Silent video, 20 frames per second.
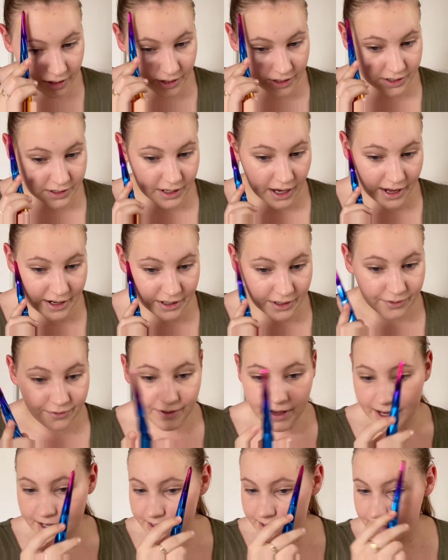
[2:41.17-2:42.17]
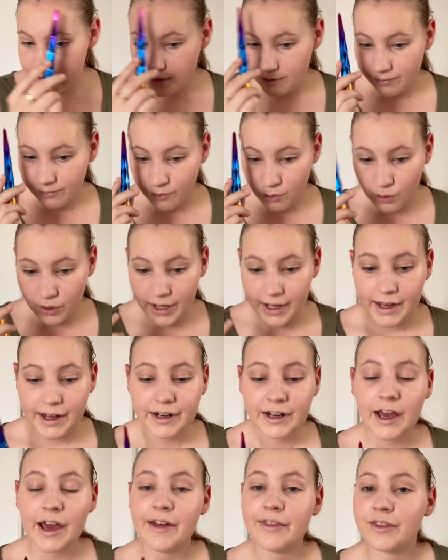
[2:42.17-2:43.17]
the side of the face, the
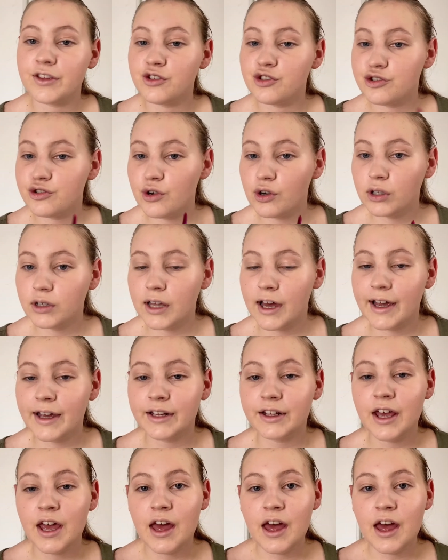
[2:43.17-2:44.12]
forehead and the jawline.